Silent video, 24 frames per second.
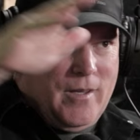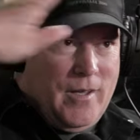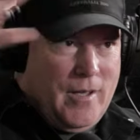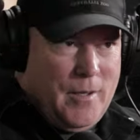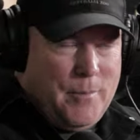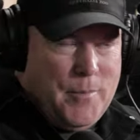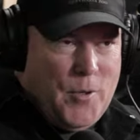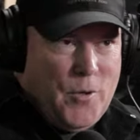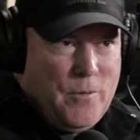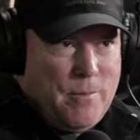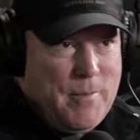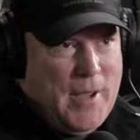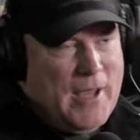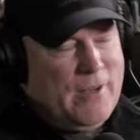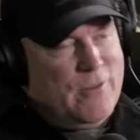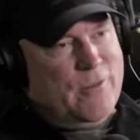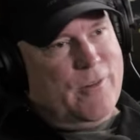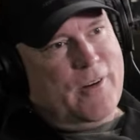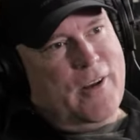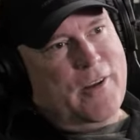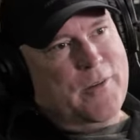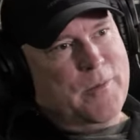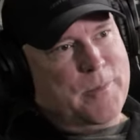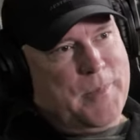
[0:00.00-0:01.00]
both
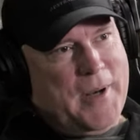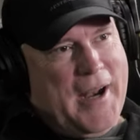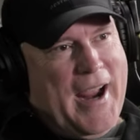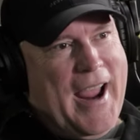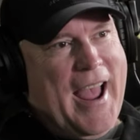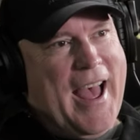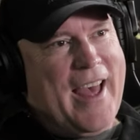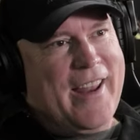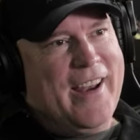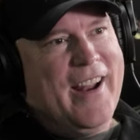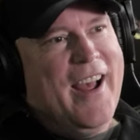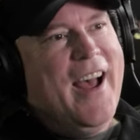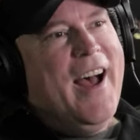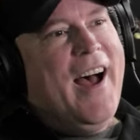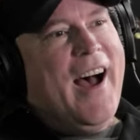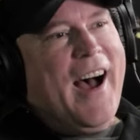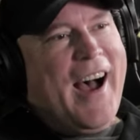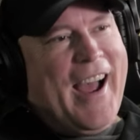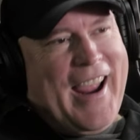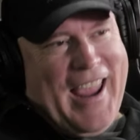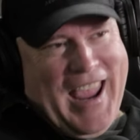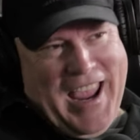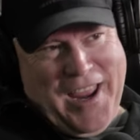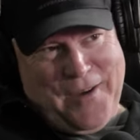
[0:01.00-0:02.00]
Patreons, but I
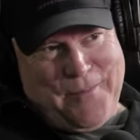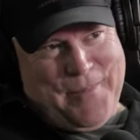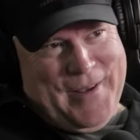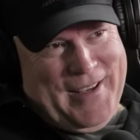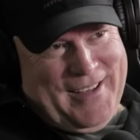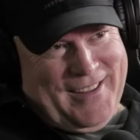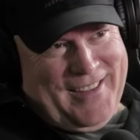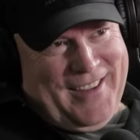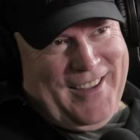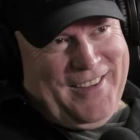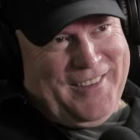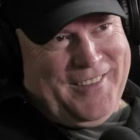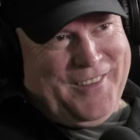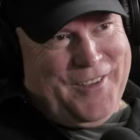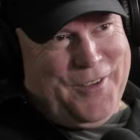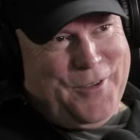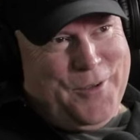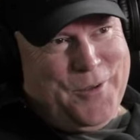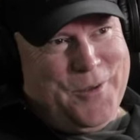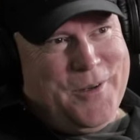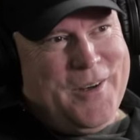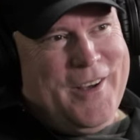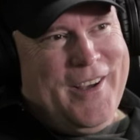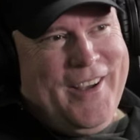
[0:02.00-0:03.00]
handpicked these
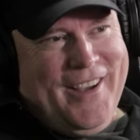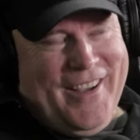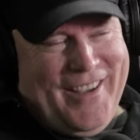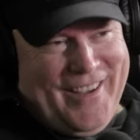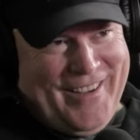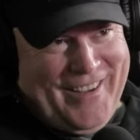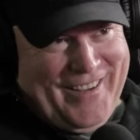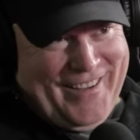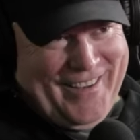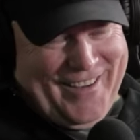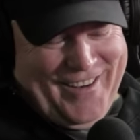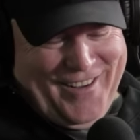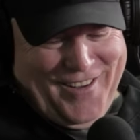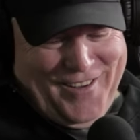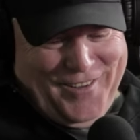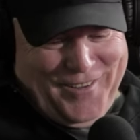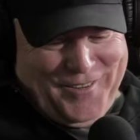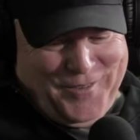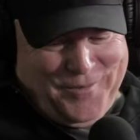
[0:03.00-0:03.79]
two, and I'll